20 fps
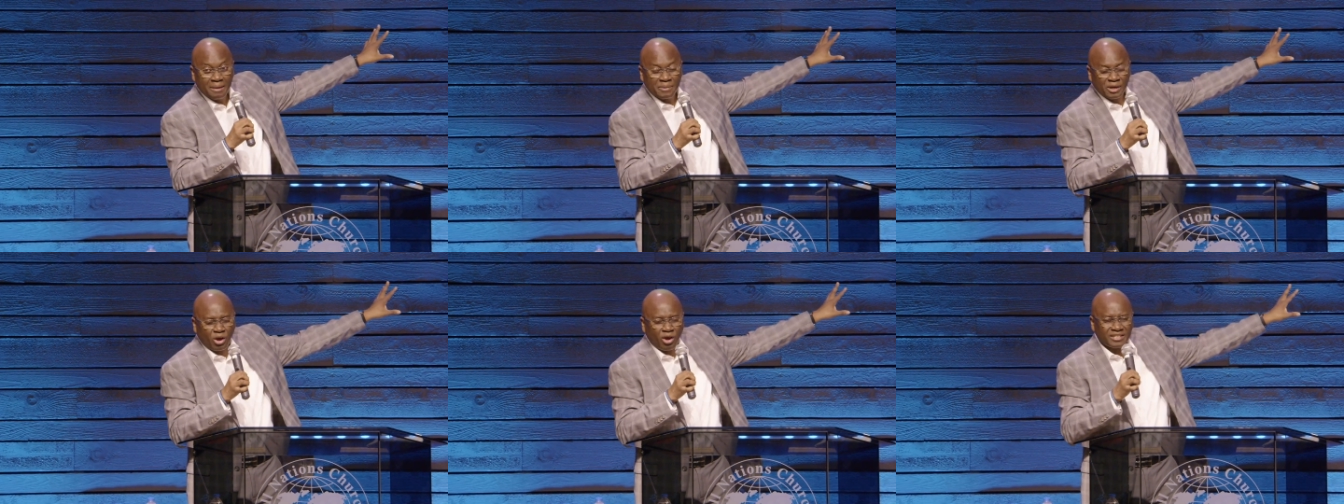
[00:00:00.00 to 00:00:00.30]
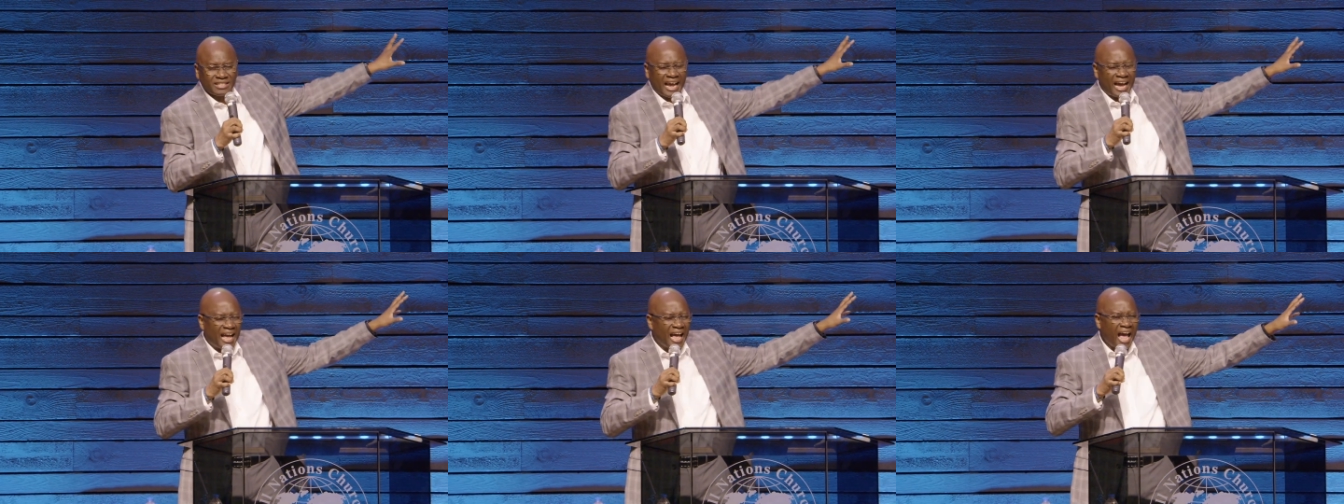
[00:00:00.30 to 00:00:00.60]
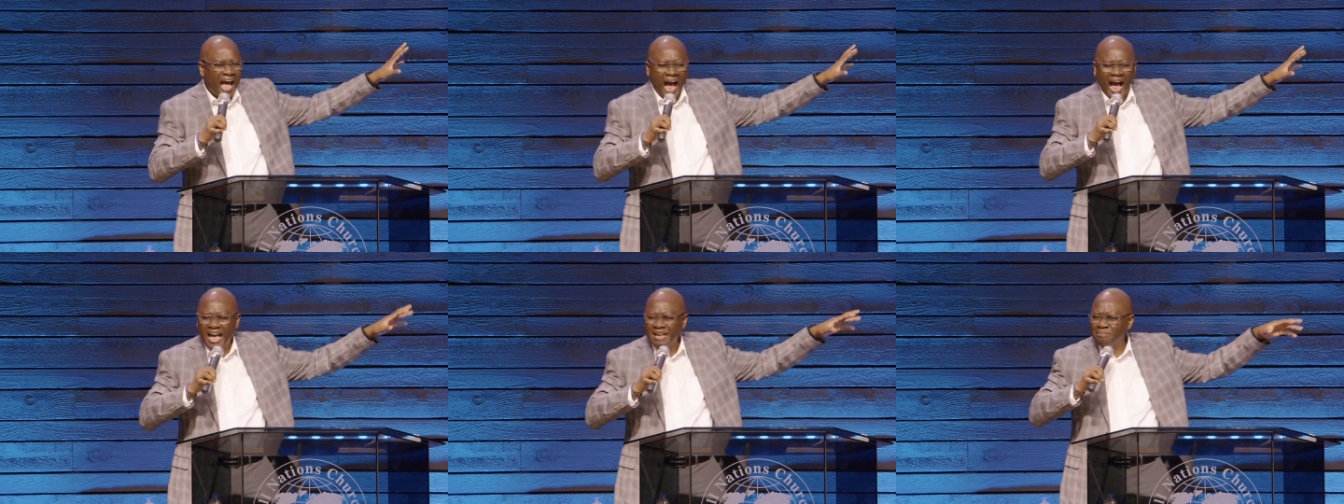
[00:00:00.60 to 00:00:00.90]
because I,
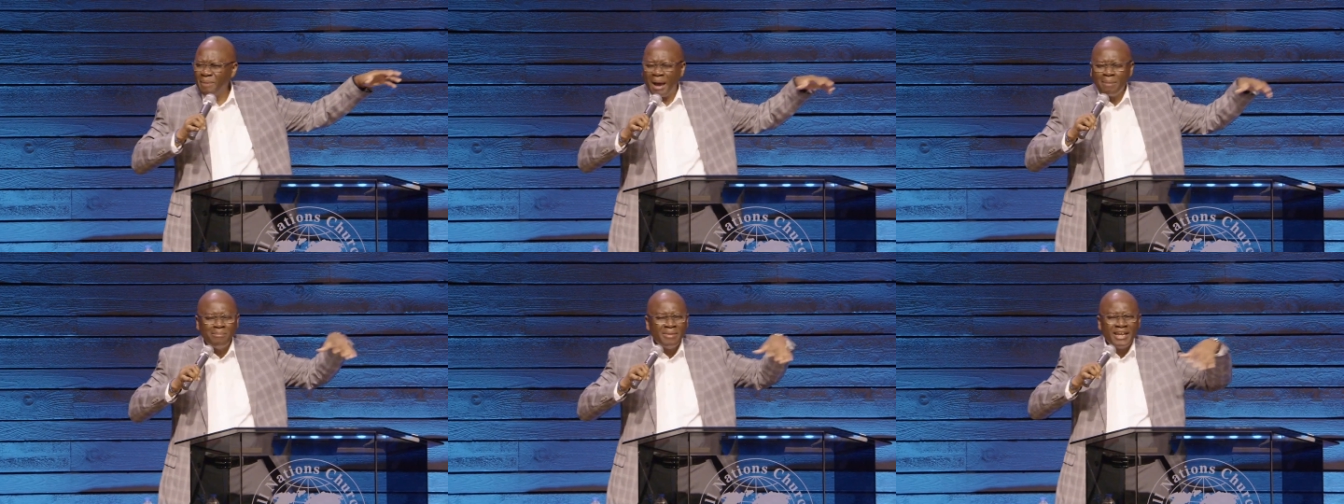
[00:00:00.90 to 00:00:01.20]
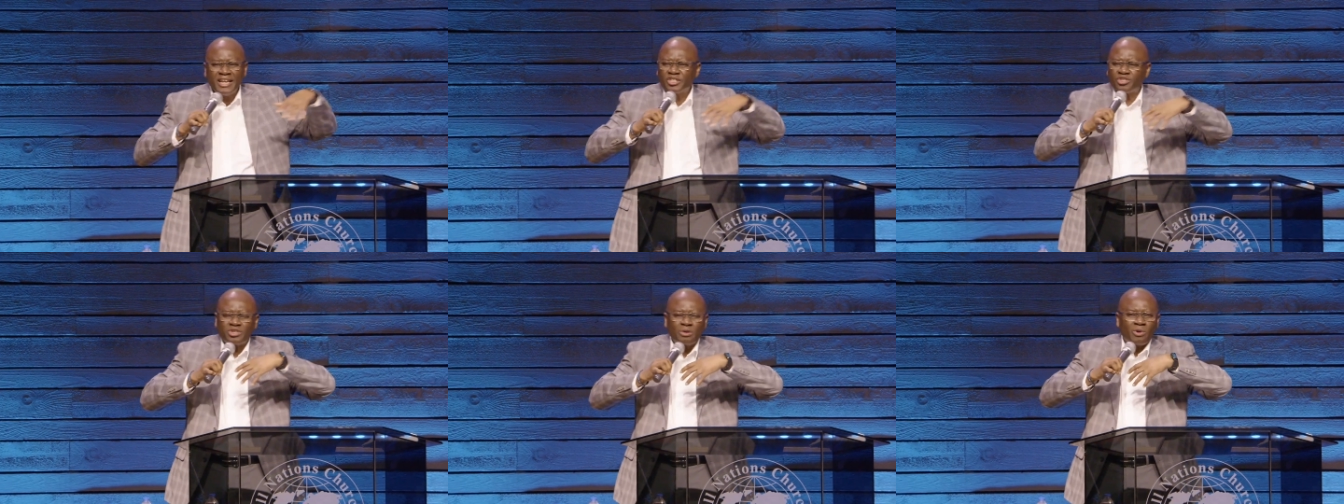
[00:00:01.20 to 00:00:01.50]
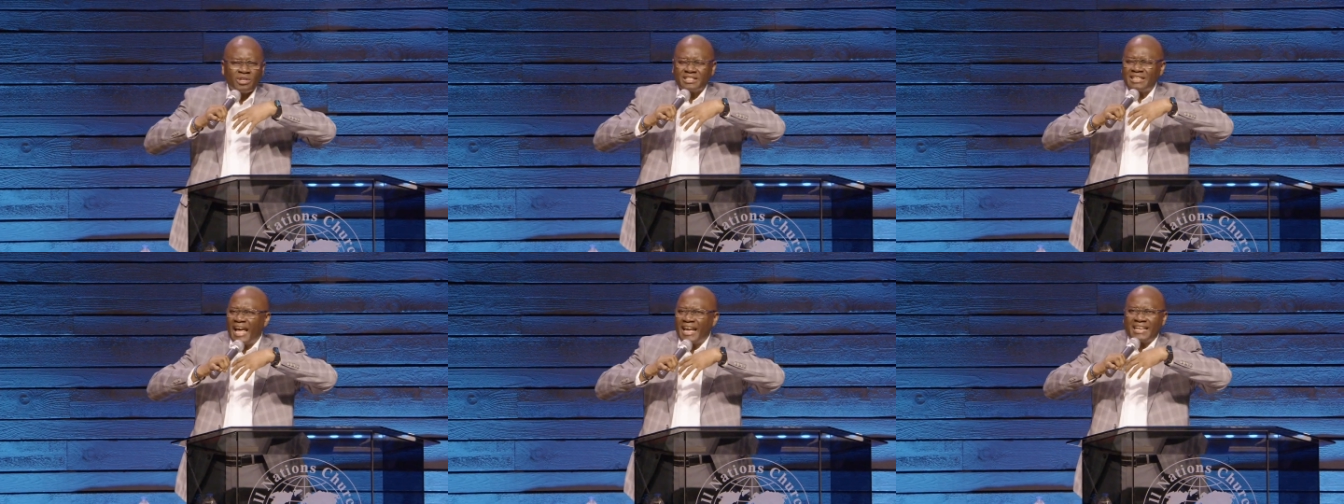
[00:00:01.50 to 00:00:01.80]
I, my ministry
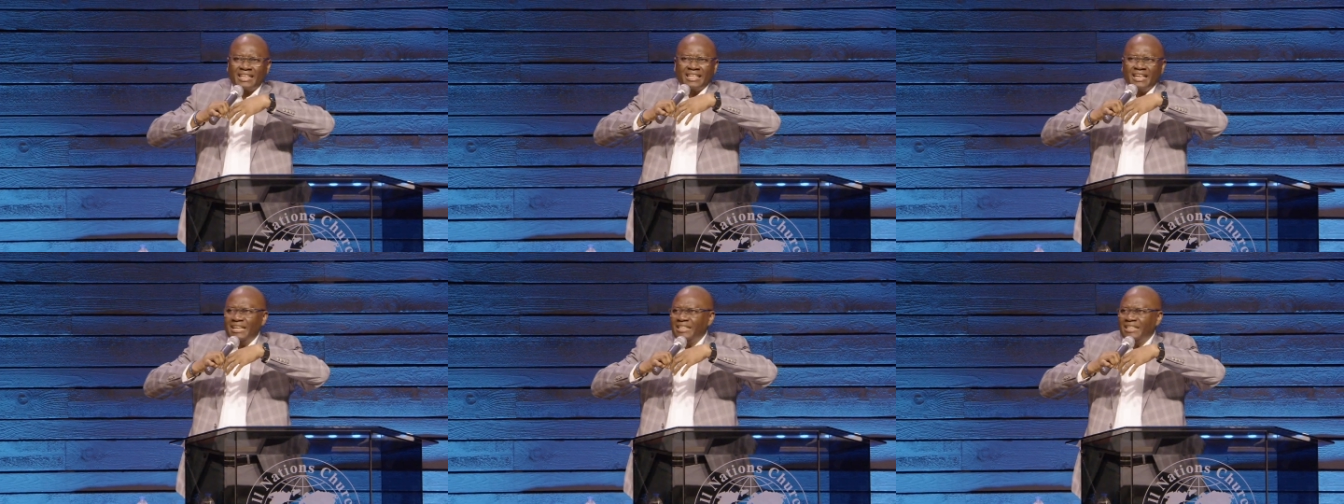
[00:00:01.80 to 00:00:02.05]
was like